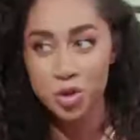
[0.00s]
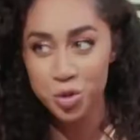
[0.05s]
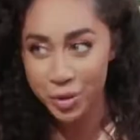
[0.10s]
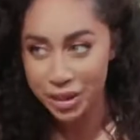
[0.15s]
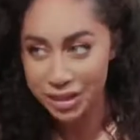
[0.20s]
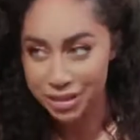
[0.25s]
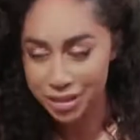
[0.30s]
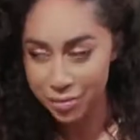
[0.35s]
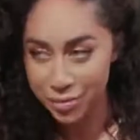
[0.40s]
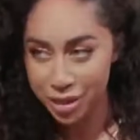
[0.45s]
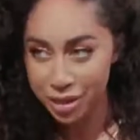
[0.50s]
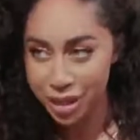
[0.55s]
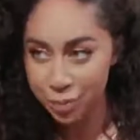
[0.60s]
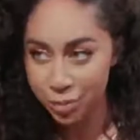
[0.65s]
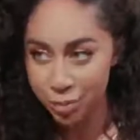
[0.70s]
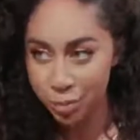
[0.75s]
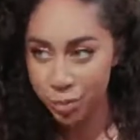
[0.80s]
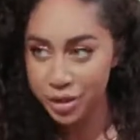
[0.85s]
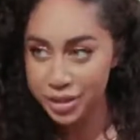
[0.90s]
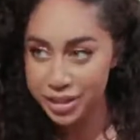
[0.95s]
do we stimulate
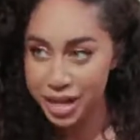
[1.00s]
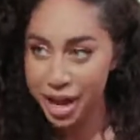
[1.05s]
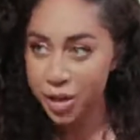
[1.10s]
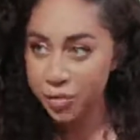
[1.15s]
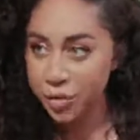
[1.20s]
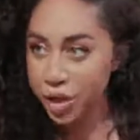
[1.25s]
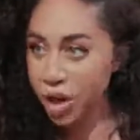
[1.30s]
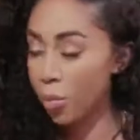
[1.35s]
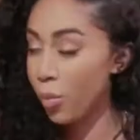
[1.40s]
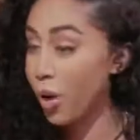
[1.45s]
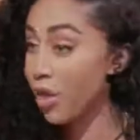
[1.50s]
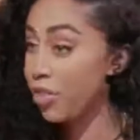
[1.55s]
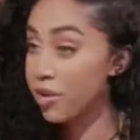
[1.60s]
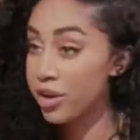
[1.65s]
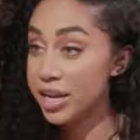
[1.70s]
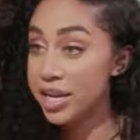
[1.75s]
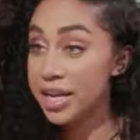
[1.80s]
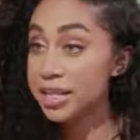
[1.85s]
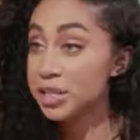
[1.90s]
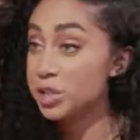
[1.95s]
when we're down there? Whether
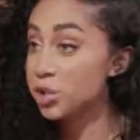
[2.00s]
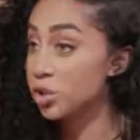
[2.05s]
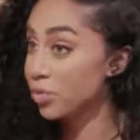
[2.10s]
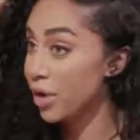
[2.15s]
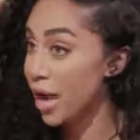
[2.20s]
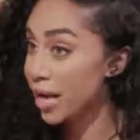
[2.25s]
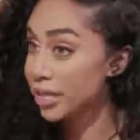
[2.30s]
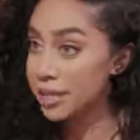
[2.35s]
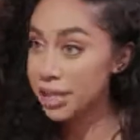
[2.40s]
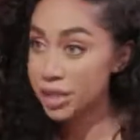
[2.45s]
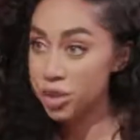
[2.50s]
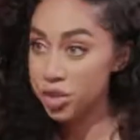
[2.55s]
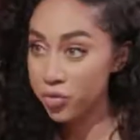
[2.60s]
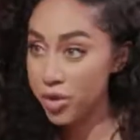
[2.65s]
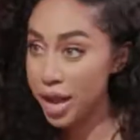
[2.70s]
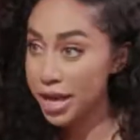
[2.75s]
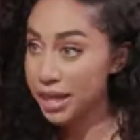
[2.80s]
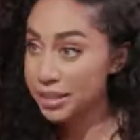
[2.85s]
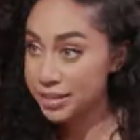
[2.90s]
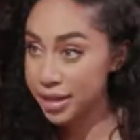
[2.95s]
it is direct,
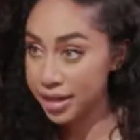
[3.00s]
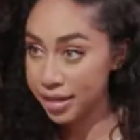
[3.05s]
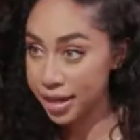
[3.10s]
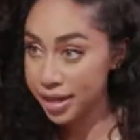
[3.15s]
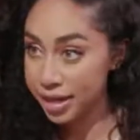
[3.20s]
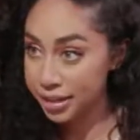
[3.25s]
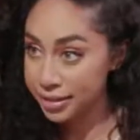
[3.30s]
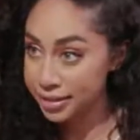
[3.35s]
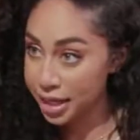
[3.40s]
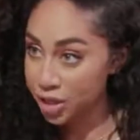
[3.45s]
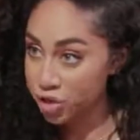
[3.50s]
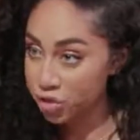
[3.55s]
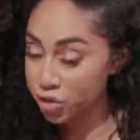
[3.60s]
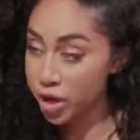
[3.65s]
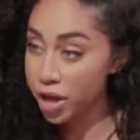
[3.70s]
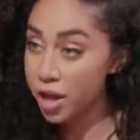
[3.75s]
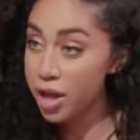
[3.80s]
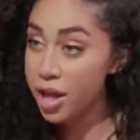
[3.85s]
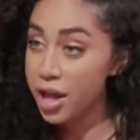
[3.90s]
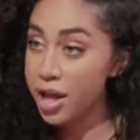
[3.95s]
indirect, sucking,
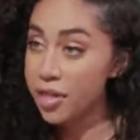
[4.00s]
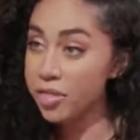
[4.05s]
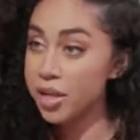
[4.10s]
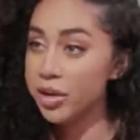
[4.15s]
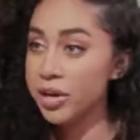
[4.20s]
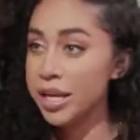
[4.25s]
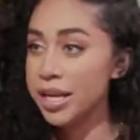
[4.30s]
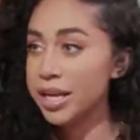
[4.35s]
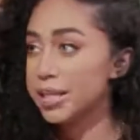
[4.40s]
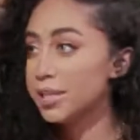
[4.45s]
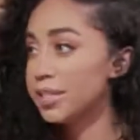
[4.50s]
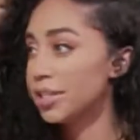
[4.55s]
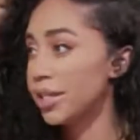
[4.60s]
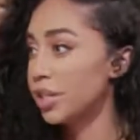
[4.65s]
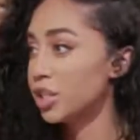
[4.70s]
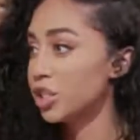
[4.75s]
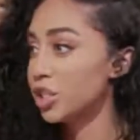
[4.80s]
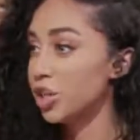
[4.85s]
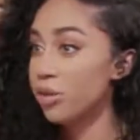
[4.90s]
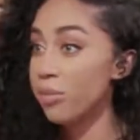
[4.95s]
etc., there is
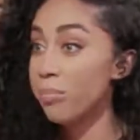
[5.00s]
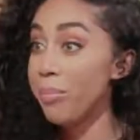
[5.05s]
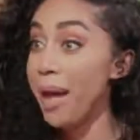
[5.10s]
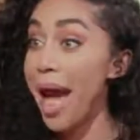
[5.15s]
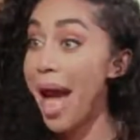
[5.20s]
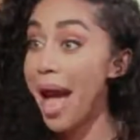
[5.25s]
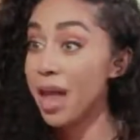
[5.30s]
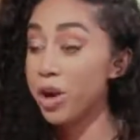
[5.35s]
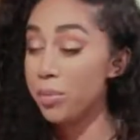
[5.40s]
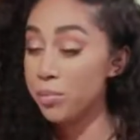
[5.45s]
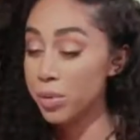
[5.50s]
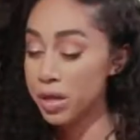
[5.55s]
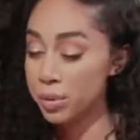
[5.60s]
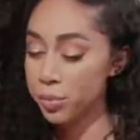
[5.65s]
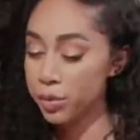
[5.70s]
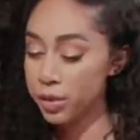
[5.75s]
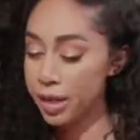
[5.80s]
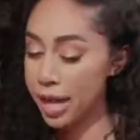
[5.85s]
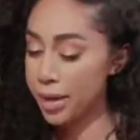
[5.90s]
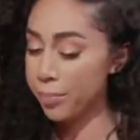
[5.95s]
a certain pattern
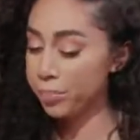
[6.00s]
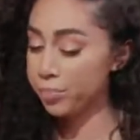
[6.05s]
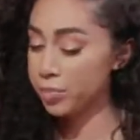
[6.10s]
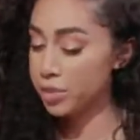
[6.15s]
people like.